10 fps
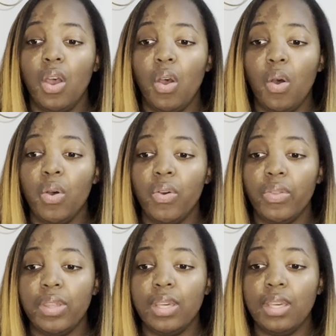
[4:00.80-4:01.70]
all
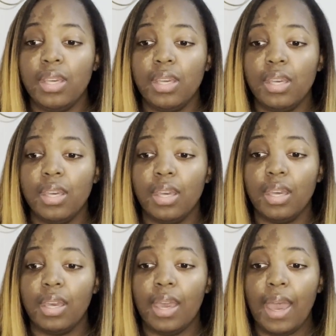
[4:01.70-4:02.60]
the
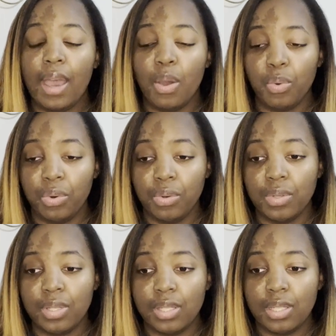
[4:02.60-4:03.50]

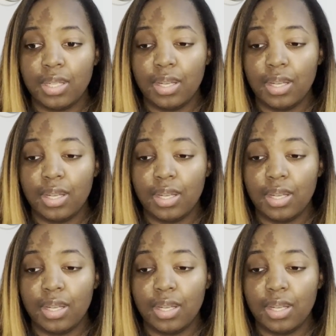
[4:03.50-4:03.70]
hours